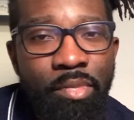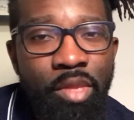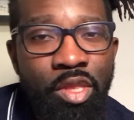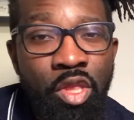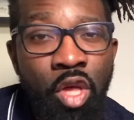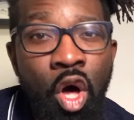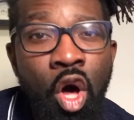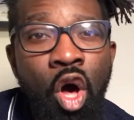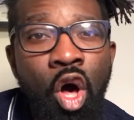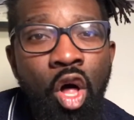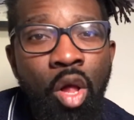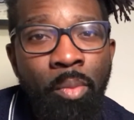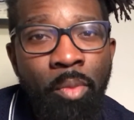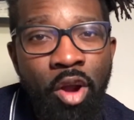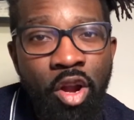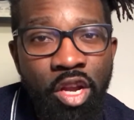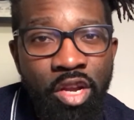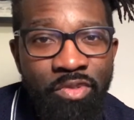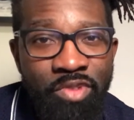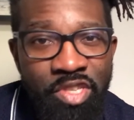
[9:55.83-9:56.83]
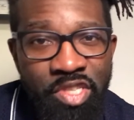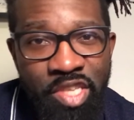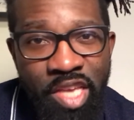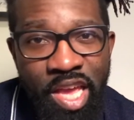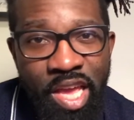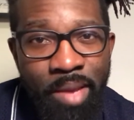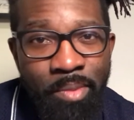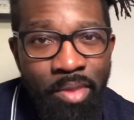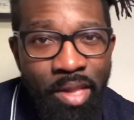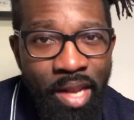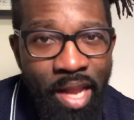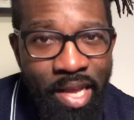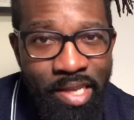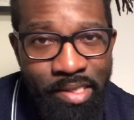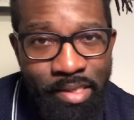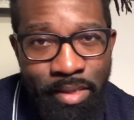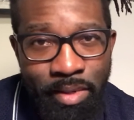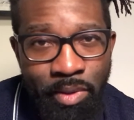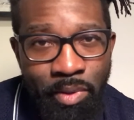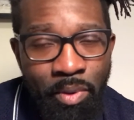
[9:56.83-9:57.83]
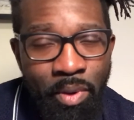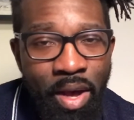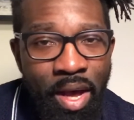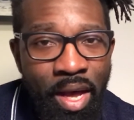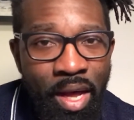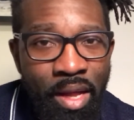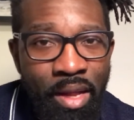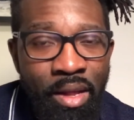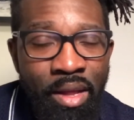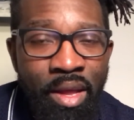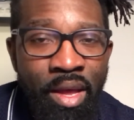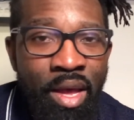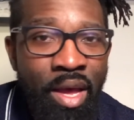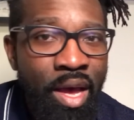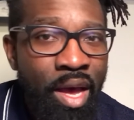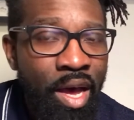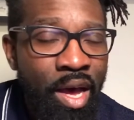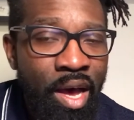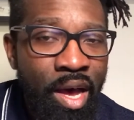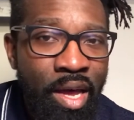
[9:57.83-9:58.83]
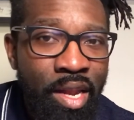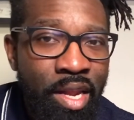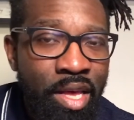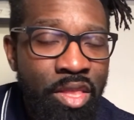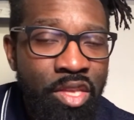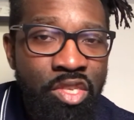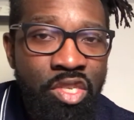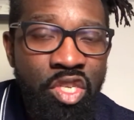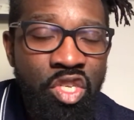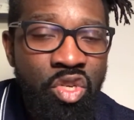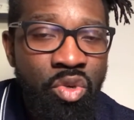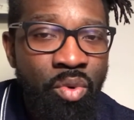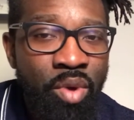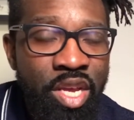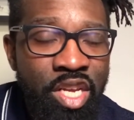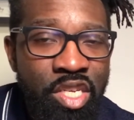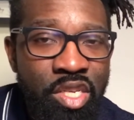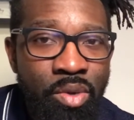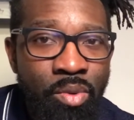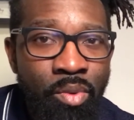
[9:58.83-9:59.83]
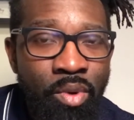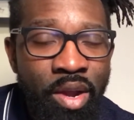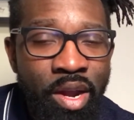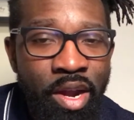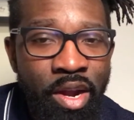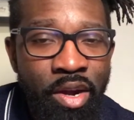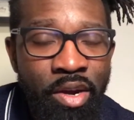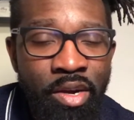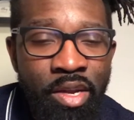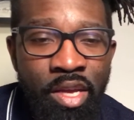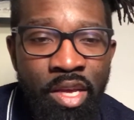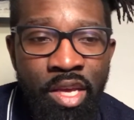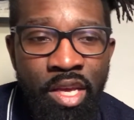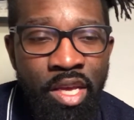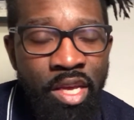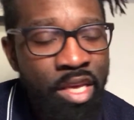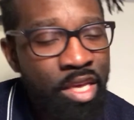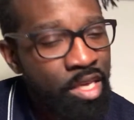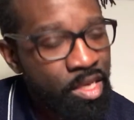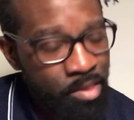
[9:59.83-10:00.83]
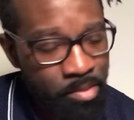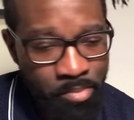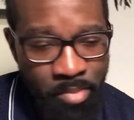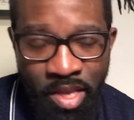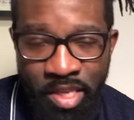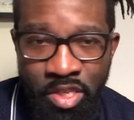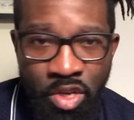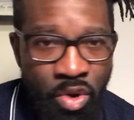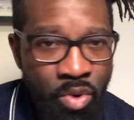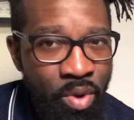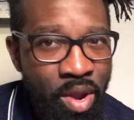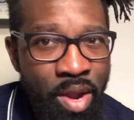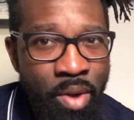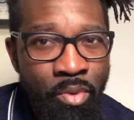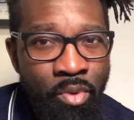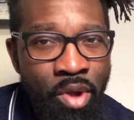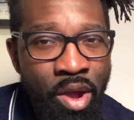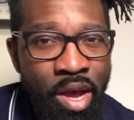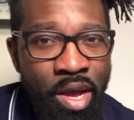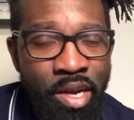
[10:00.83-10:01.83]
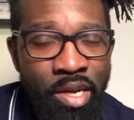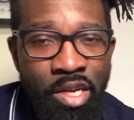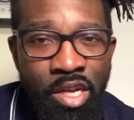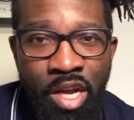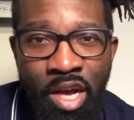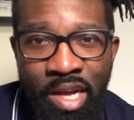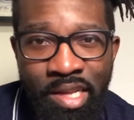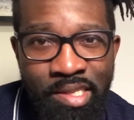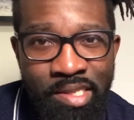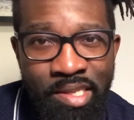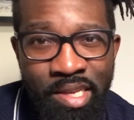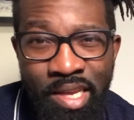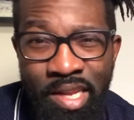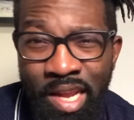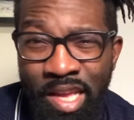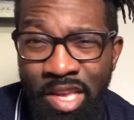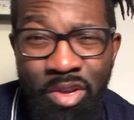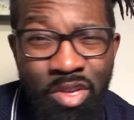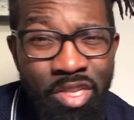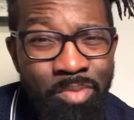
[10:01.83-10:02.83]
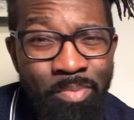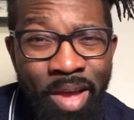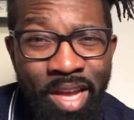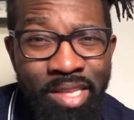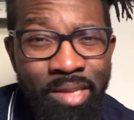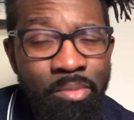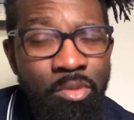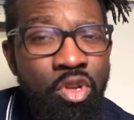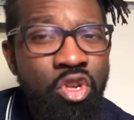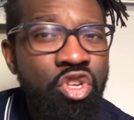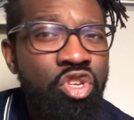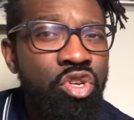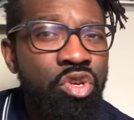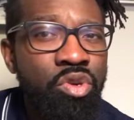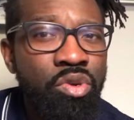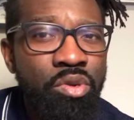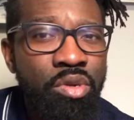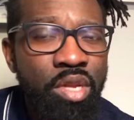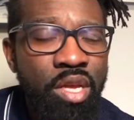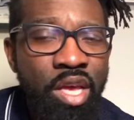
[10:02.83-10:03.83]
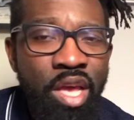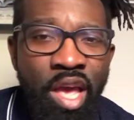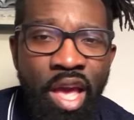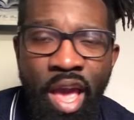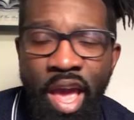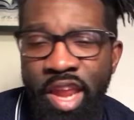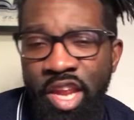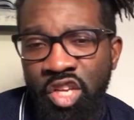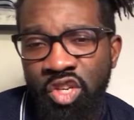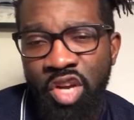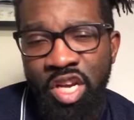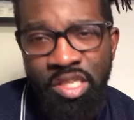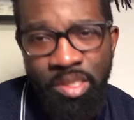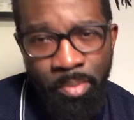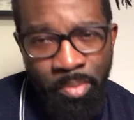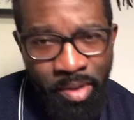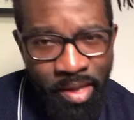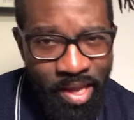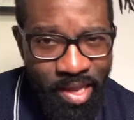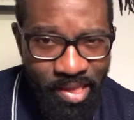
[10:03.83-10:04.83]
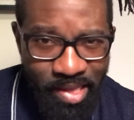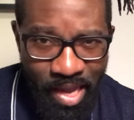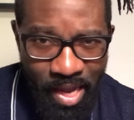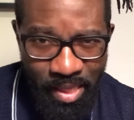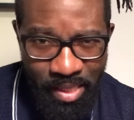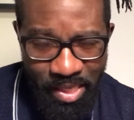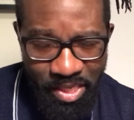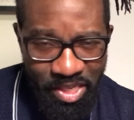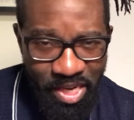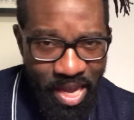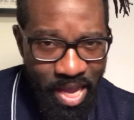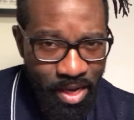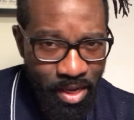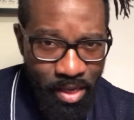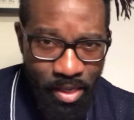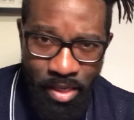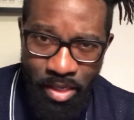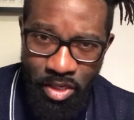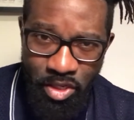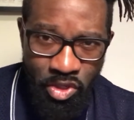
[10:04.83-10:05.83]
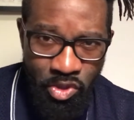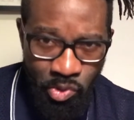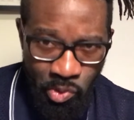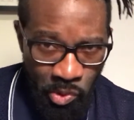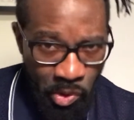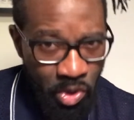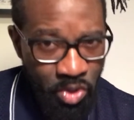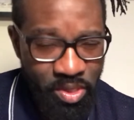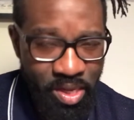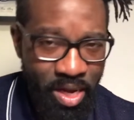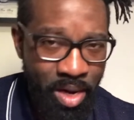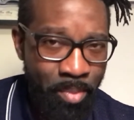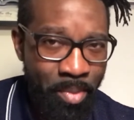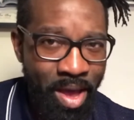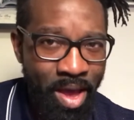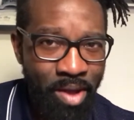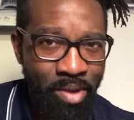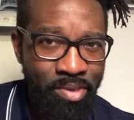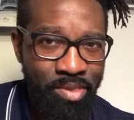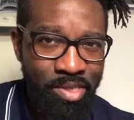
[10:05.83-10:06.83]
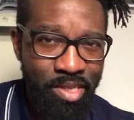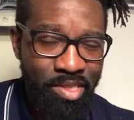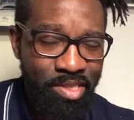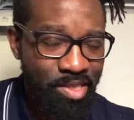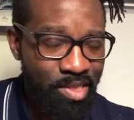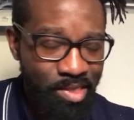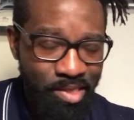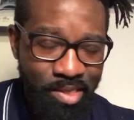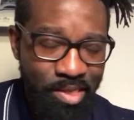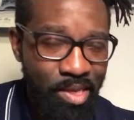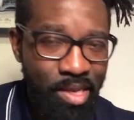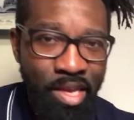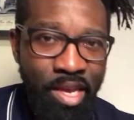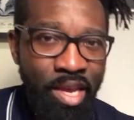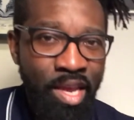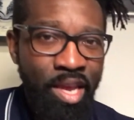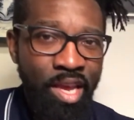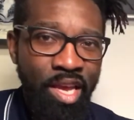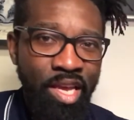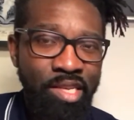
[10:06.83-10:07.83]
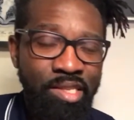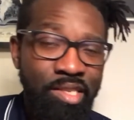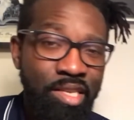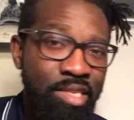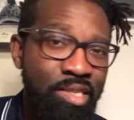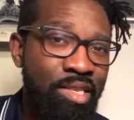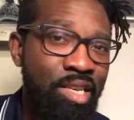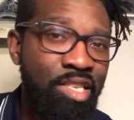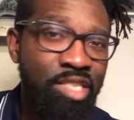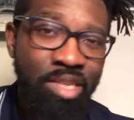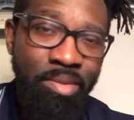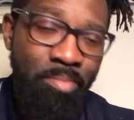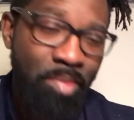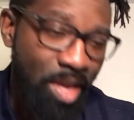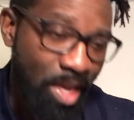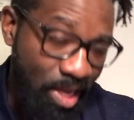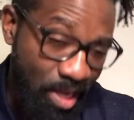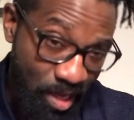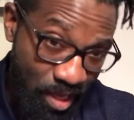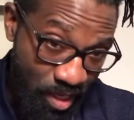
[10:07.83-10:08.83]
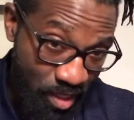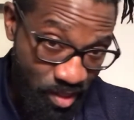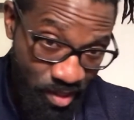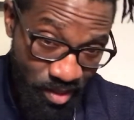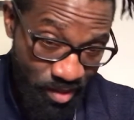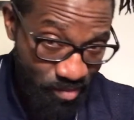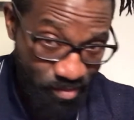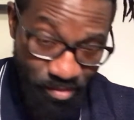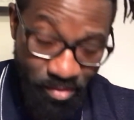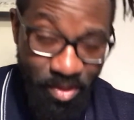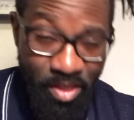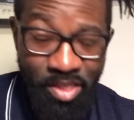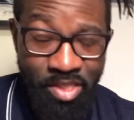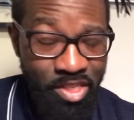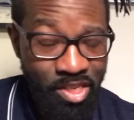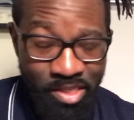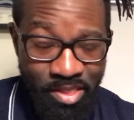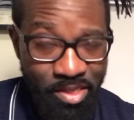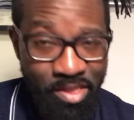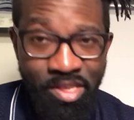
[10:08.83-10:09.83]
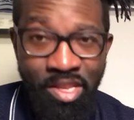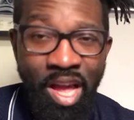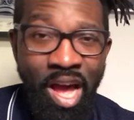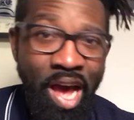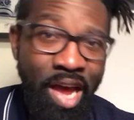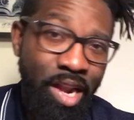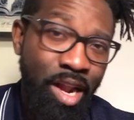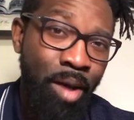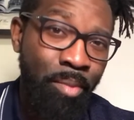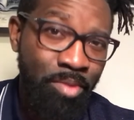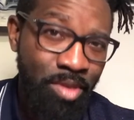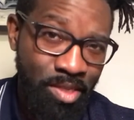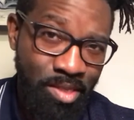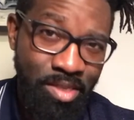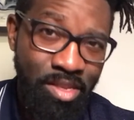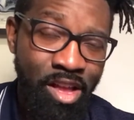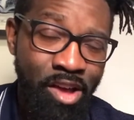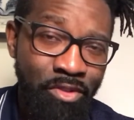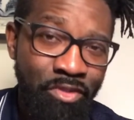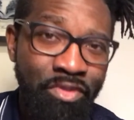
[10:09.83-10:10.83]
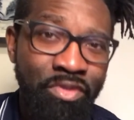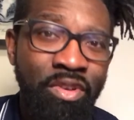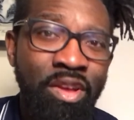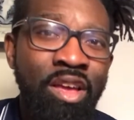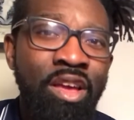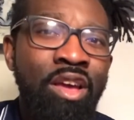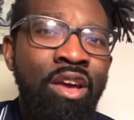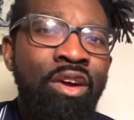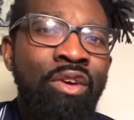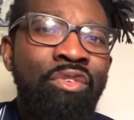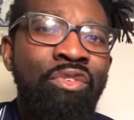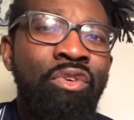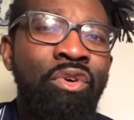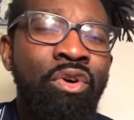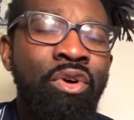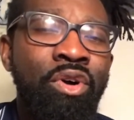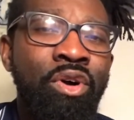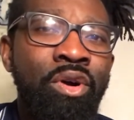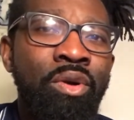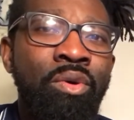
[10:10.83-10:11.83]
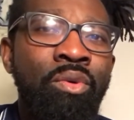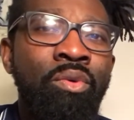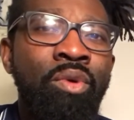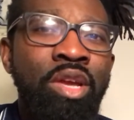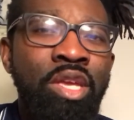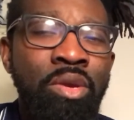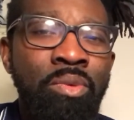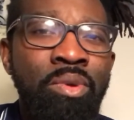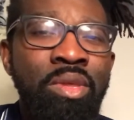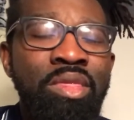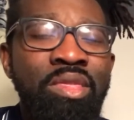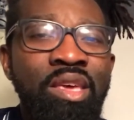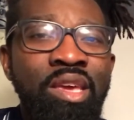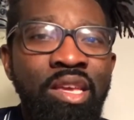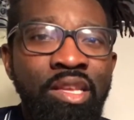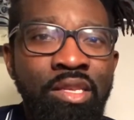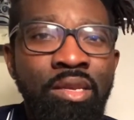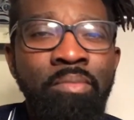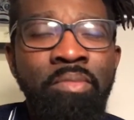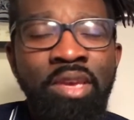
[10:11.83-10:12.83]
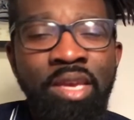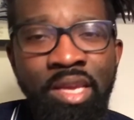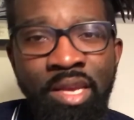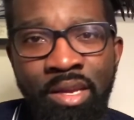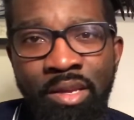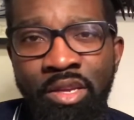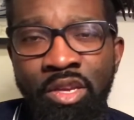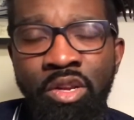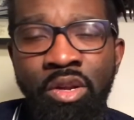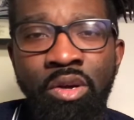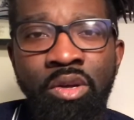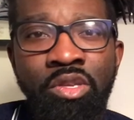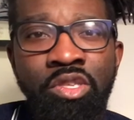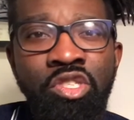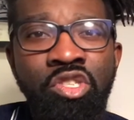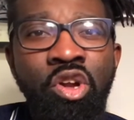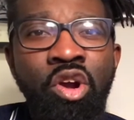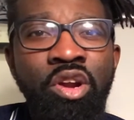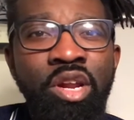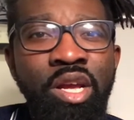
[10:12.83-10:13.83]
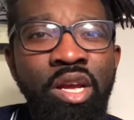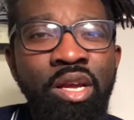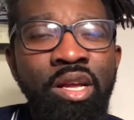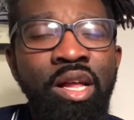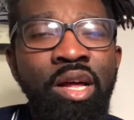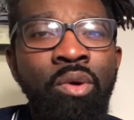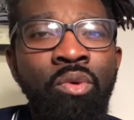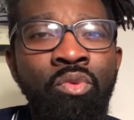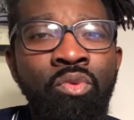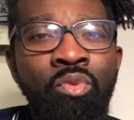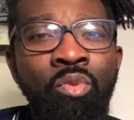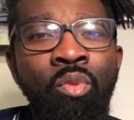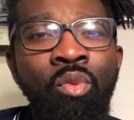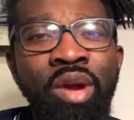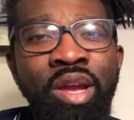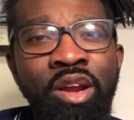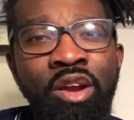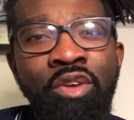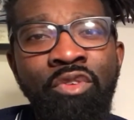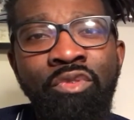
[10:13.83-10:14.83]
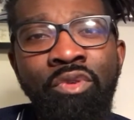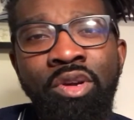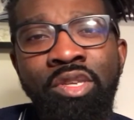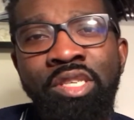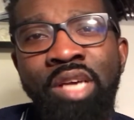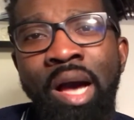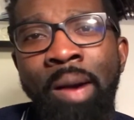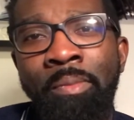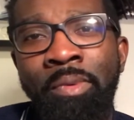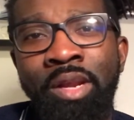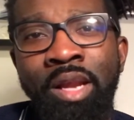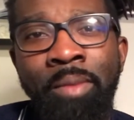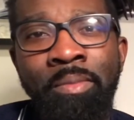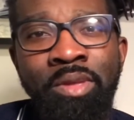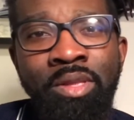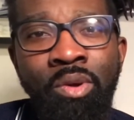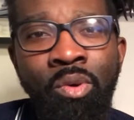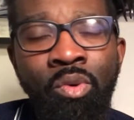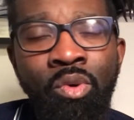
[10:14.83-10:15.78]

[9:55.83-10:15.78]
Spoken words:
the hallmark of his game the last little while. Another situation where he makes a great run, cuts in, expect him to shoot, and he tries to play it down the channel and it just rolls out of bounds. It's just, his decision making is just not up to snuff for what you would think to be, starting winger for a top club in the